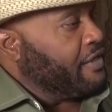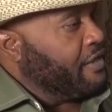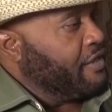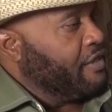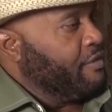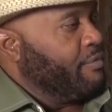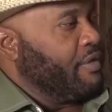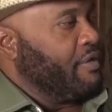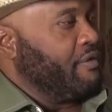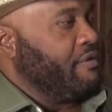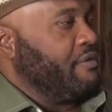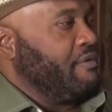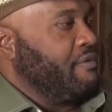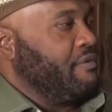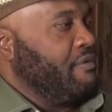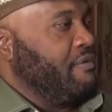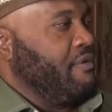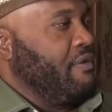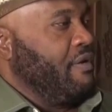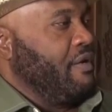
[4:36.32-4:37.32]
Kingibe,
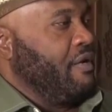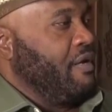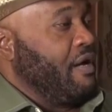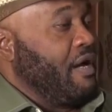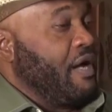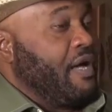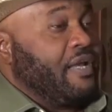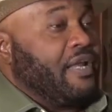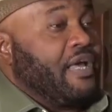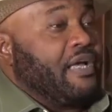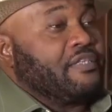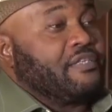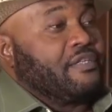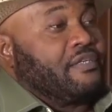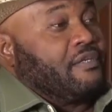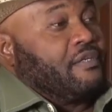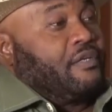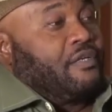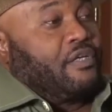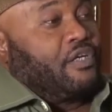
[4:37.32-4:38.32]
and that
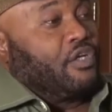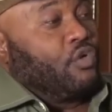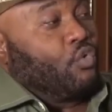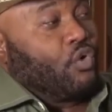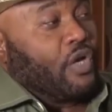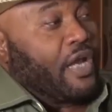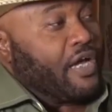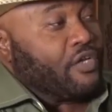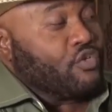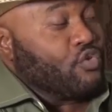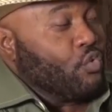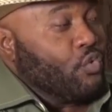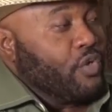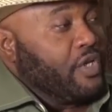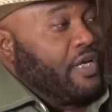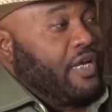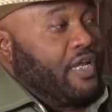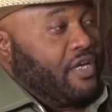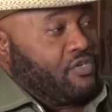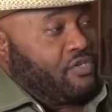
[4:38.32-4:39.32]
he would like to win
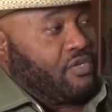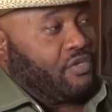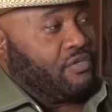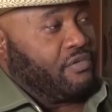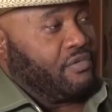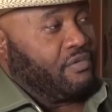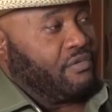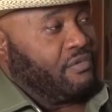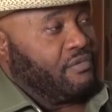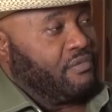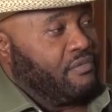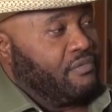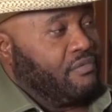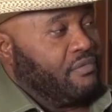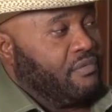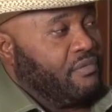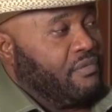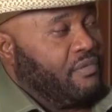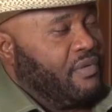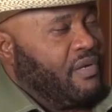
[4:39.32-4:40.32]
election.
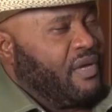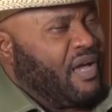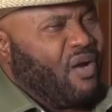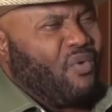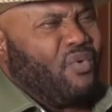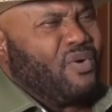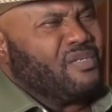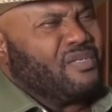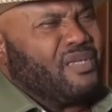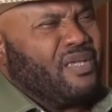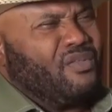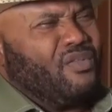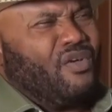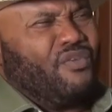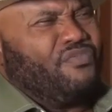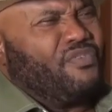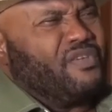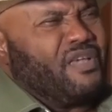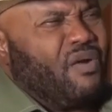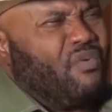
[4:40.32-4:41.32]
I was a
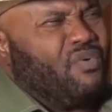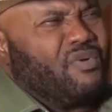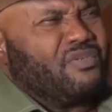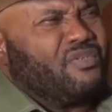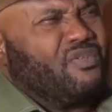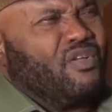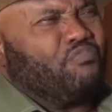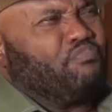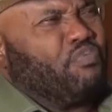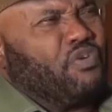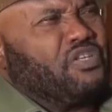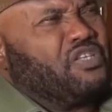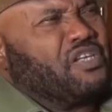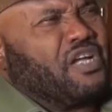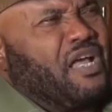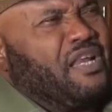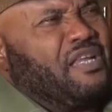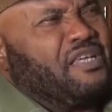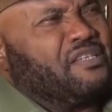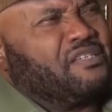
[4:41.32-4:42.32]
novice. I was not
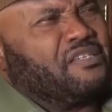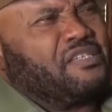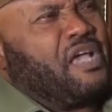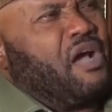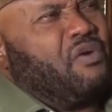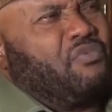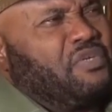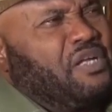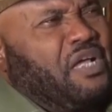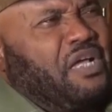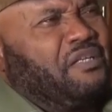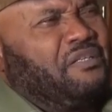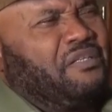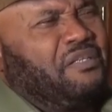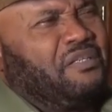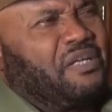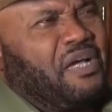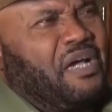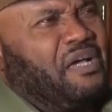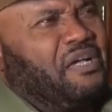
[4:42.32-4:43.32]
politically sound then.
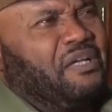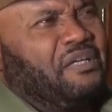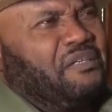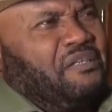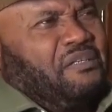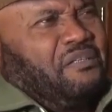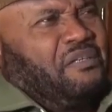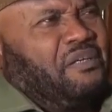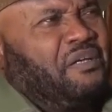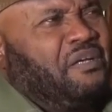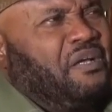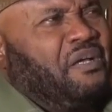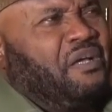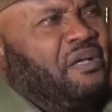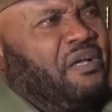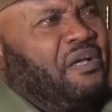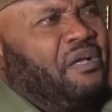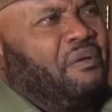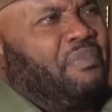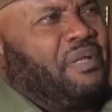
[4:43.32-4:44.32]

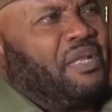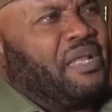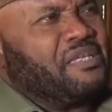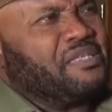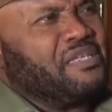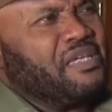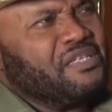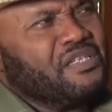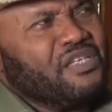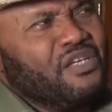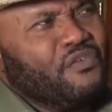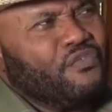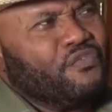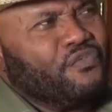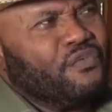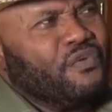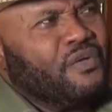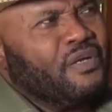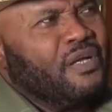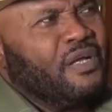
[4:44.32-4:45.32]
But I said, Chief,
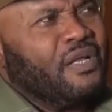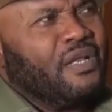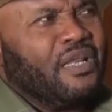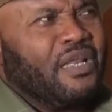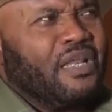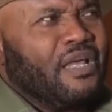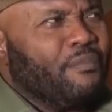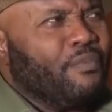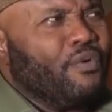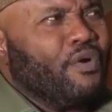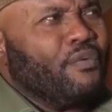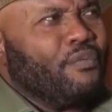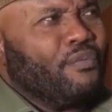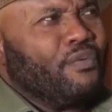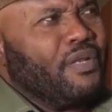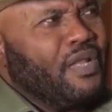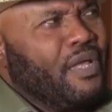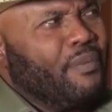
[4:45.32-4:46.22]
Labour